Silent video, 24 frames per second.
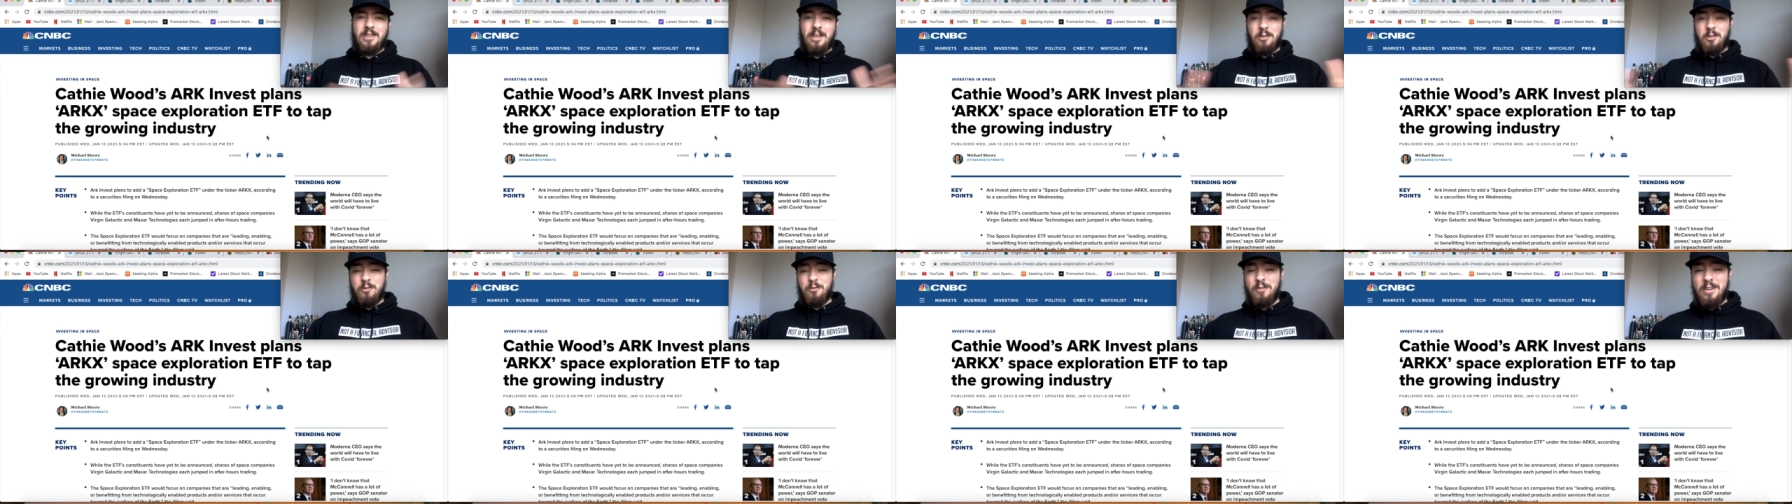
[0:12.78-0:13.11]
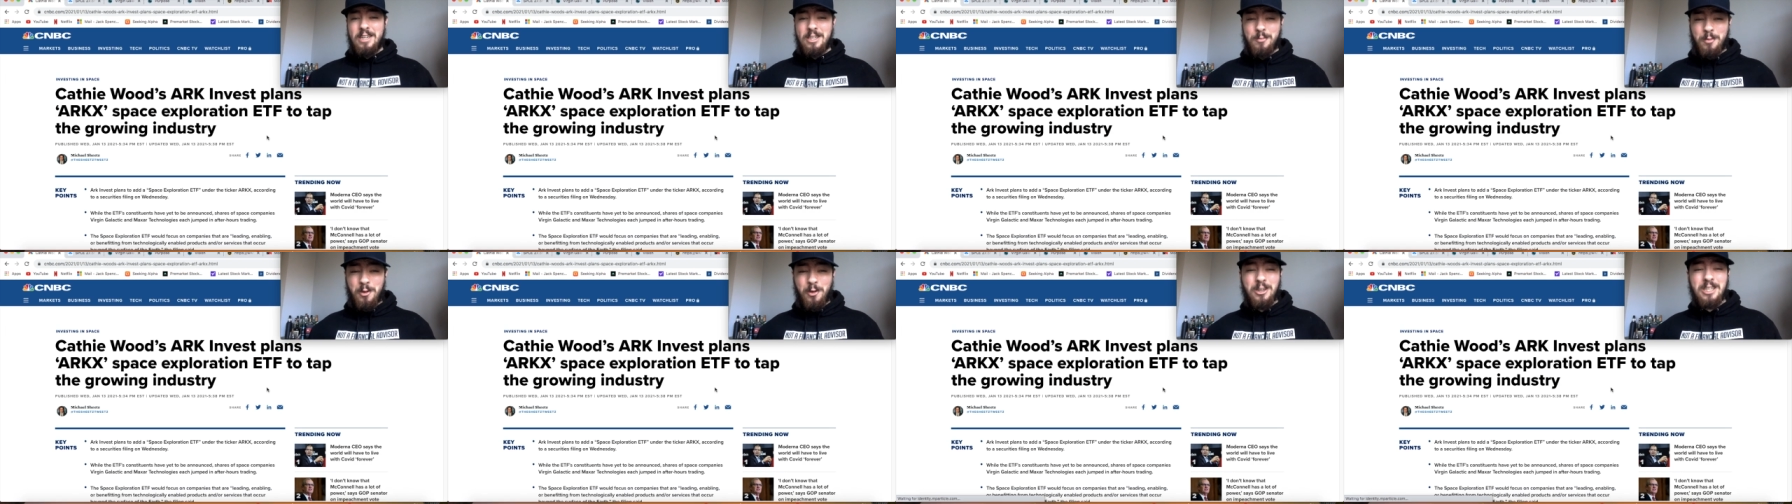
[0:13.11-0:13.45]
Now, the
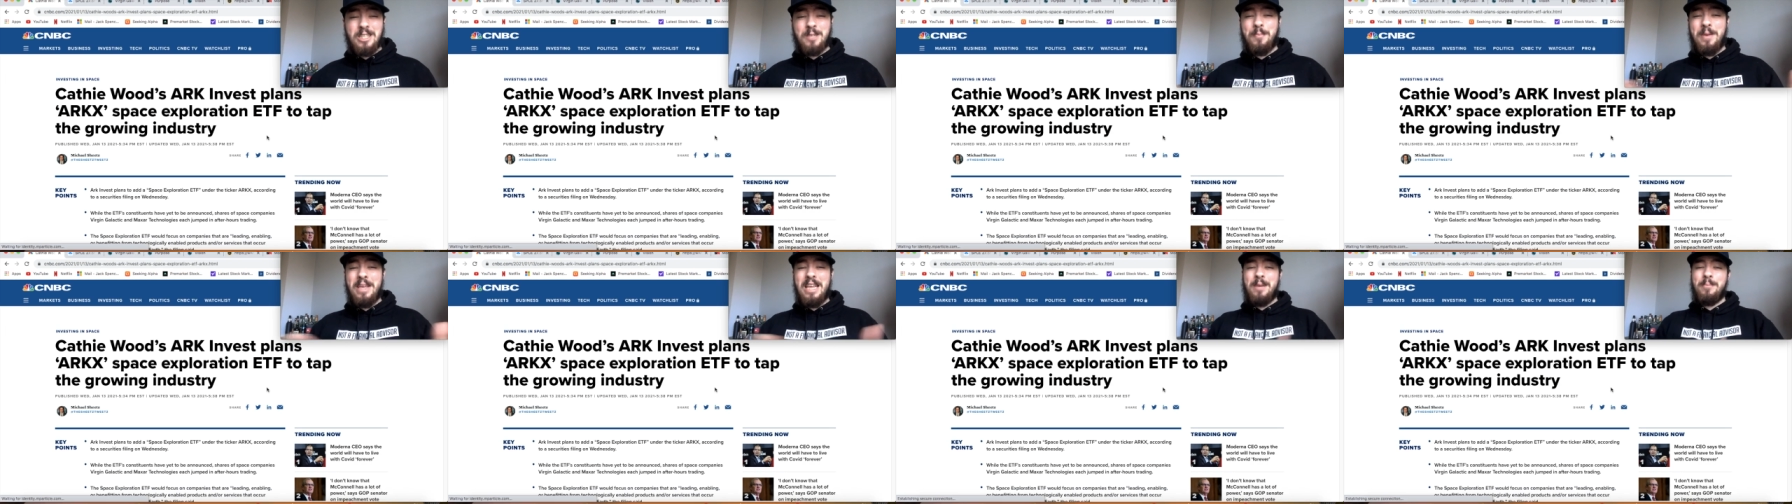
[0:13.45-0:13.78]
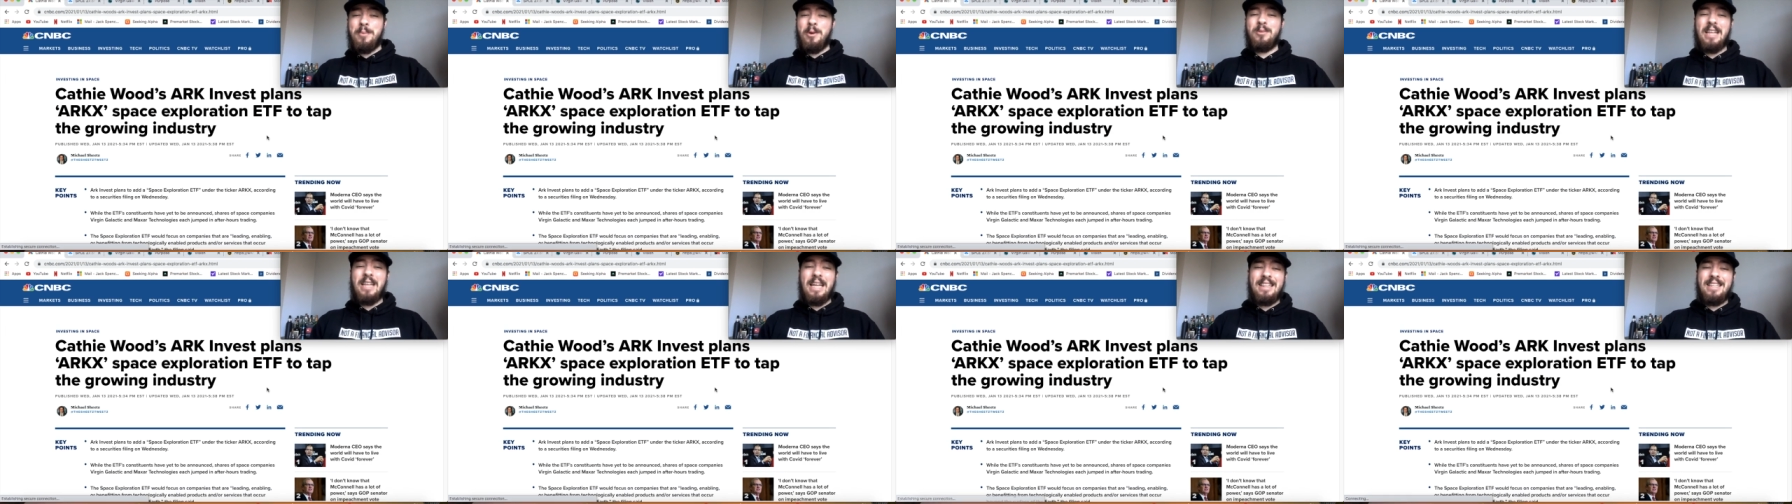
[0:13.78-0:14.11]
reason we're going to speak
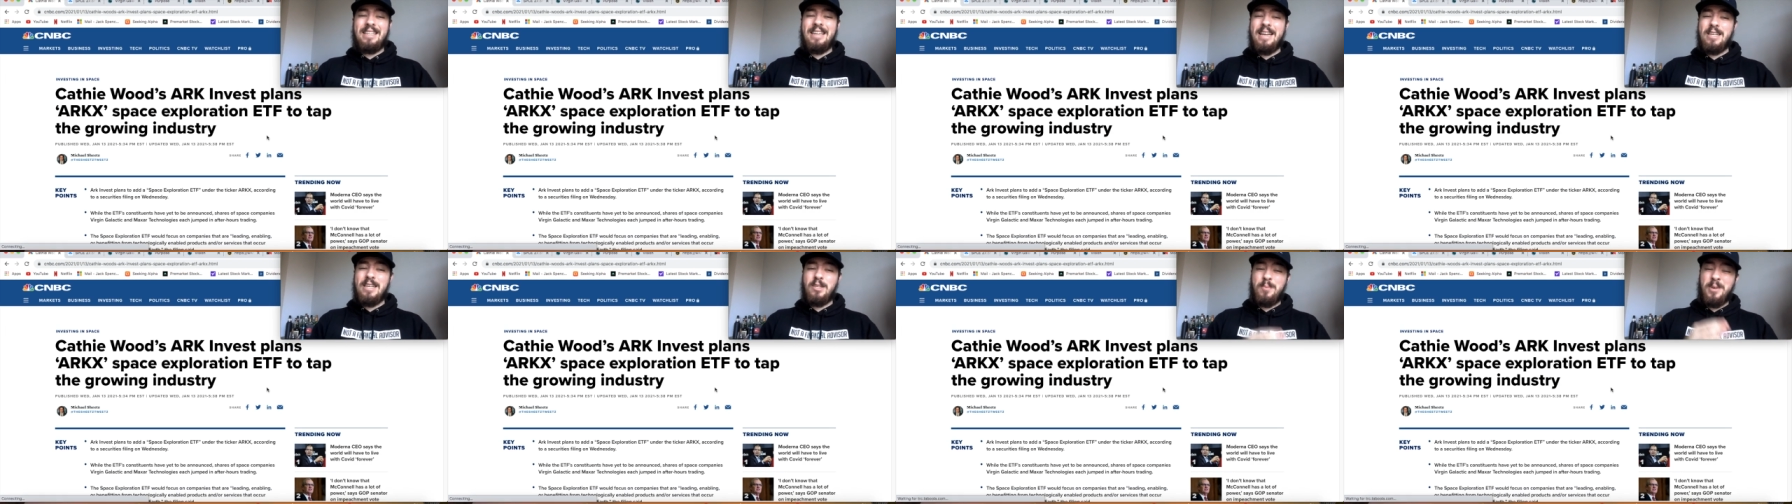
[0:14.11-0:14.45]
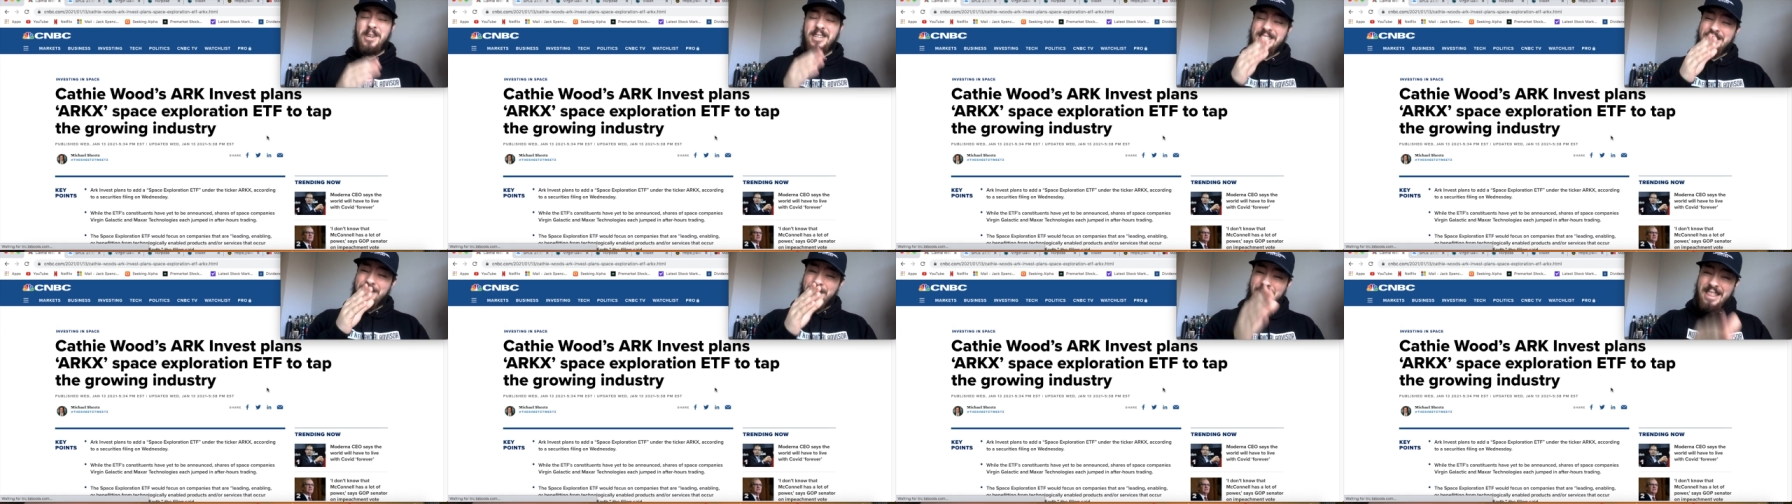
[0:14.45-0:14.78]
about that today is
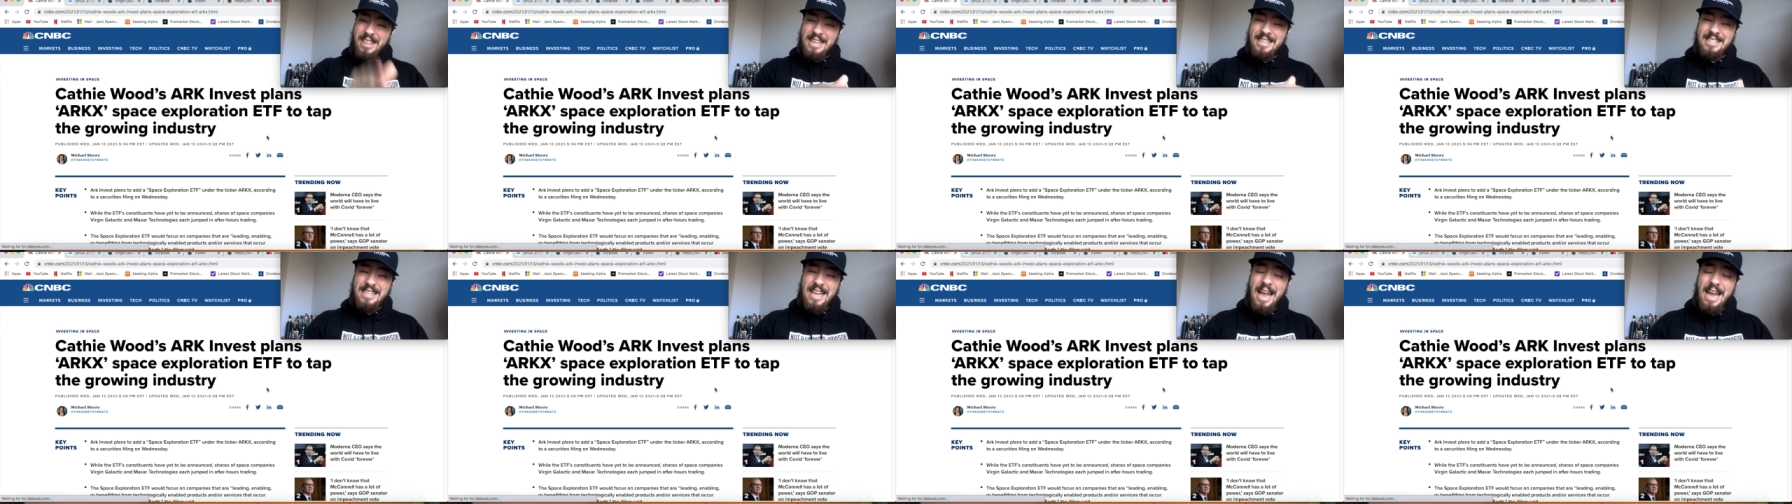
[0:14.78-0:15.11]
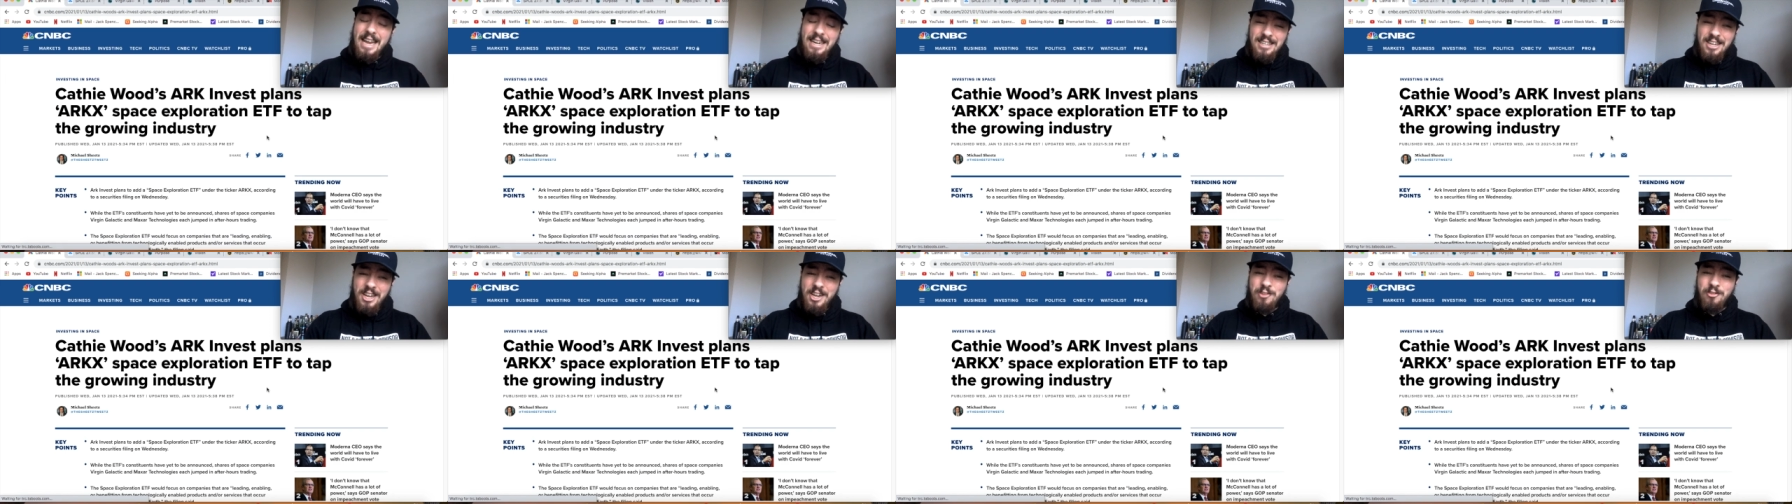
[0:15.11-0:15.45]
because of this
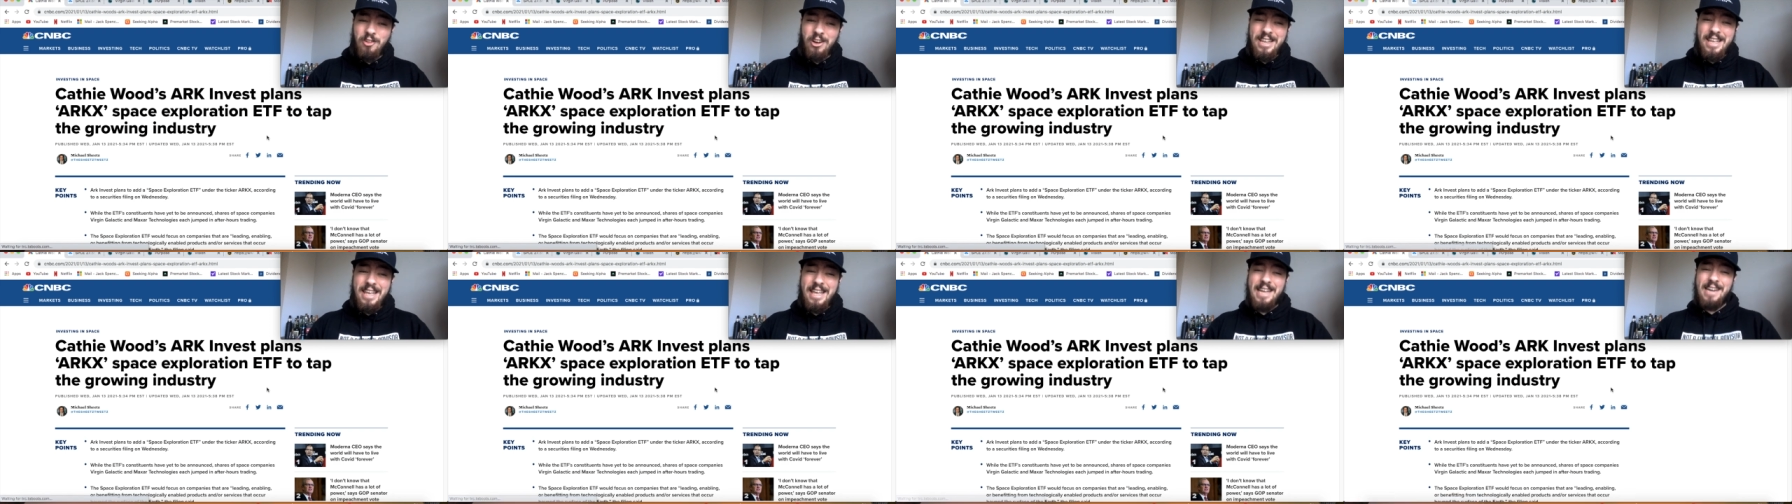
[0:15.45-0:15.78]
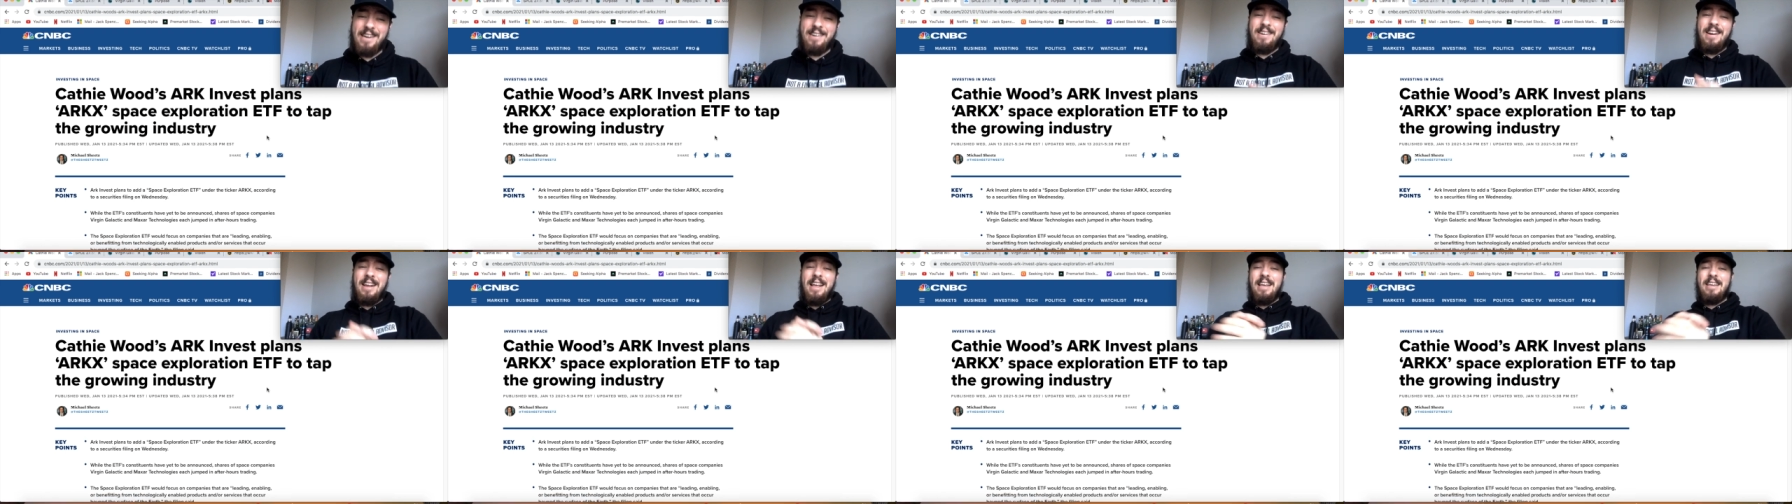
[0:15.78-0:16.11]
headline right
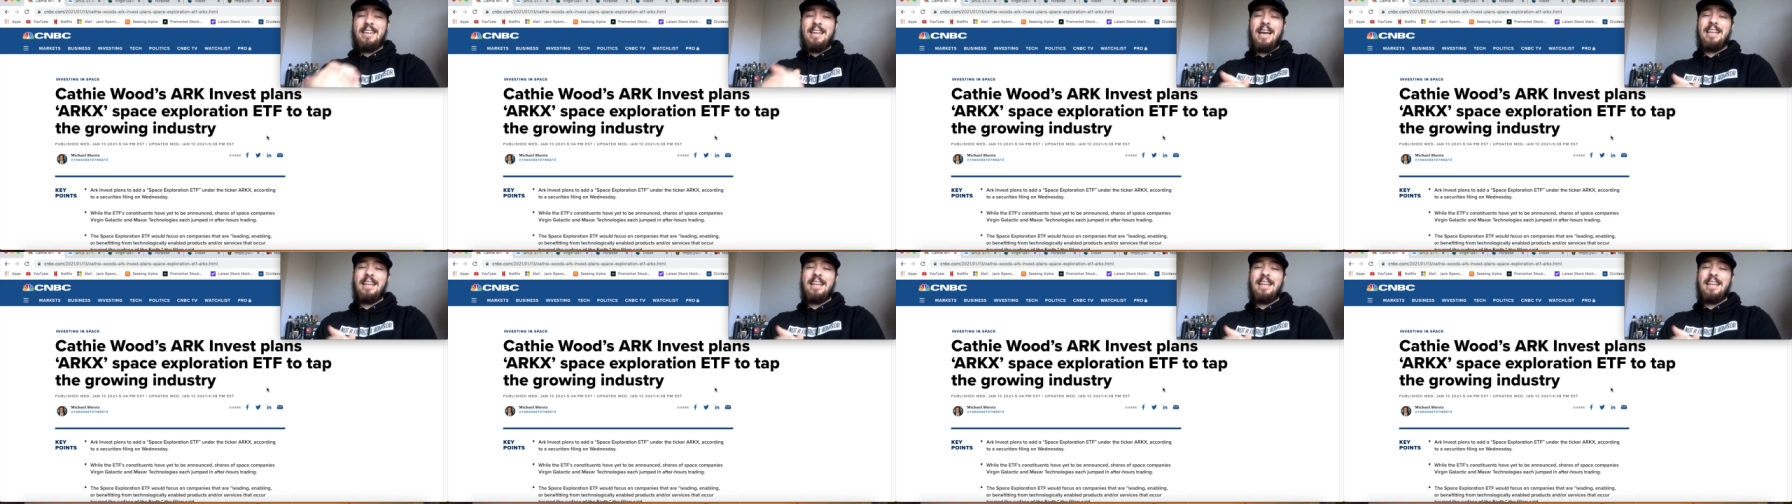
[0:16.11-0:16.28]
here.